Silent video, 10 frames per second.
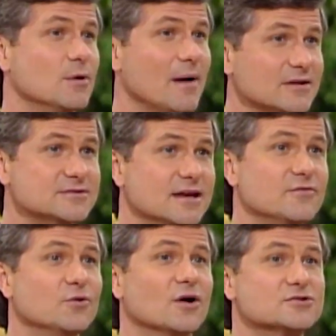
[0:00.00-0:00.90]
about to
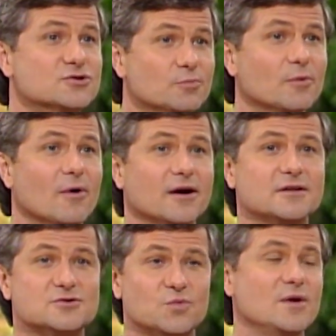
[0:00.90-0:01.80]
give you our
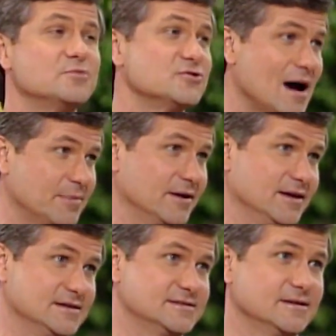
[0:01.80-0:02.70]
supermarket sweep shopping
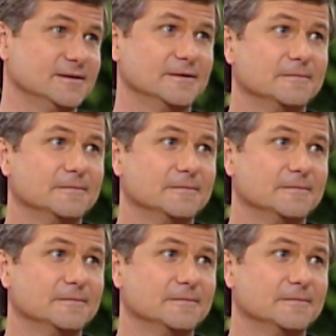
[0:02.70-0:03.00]
list.